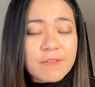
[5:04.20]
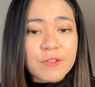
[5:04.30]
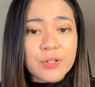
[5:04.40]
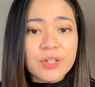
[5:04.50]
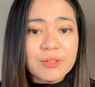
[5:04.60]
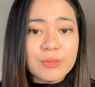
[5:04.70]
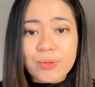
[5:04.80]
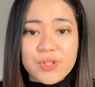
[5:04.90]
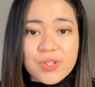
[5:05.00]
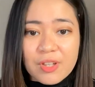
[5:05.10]
for the
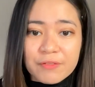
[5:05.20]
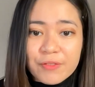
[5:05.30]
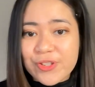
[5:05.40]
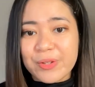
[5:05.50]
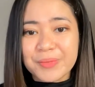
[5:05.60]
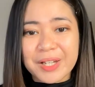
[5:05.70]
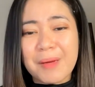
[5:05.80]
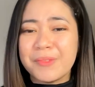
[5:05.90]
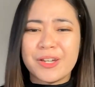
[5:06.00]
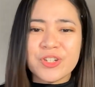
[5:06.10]
road stuff or something.
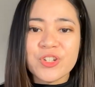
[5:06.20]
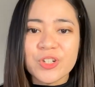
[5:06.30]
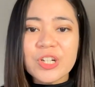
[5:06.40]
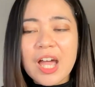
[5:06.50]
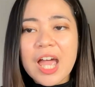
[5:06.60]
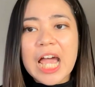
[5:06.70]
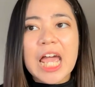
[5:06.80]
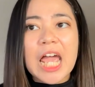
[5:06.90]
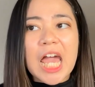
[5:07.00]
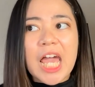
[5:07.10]
I'm not sure.
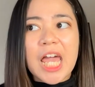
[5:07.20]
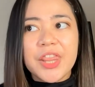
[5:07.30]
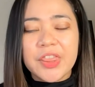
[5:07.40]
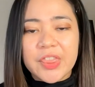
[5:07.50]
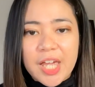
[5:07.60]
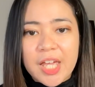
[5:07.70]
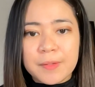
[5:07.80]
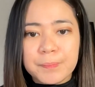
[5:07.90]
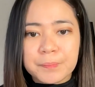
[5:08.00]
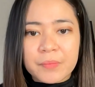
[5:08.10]
And
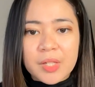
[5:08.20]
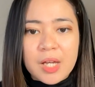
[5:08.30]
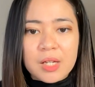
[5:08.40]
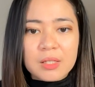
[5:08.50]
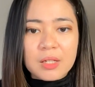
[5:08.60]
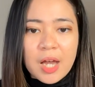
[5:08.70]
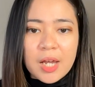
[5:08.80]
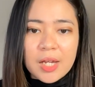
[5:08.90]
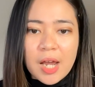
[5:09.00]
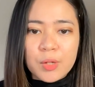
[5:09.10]
then
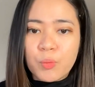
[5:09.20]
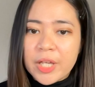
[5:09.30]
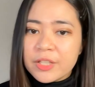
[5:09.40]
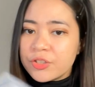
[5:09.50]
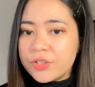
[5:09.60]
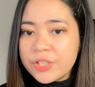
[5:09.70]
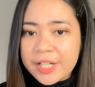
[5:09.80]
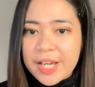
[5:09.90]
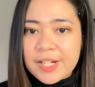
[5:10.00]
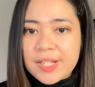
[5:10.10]
I went to the
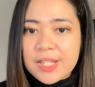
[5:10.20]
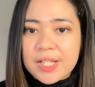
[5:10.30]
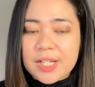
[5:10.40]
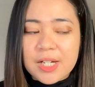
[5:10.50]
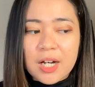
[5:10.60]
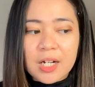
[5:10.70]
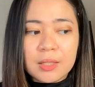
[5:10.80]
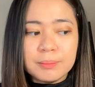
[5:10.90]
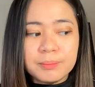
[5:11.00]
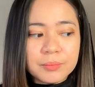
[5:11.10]
next
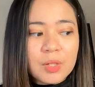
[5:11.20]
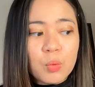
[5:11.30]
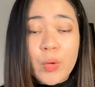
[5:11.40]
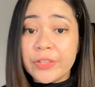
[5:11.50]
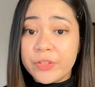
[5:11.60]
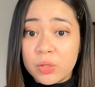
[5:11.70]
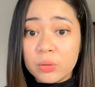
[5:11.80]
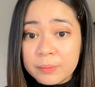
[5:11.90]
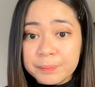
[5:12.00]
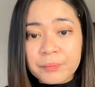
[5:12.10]

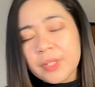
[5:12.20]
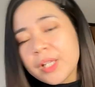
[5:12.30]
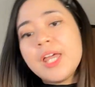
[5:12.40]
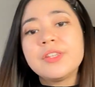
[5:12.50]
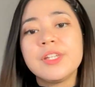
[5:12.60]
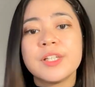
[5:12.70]
window. And then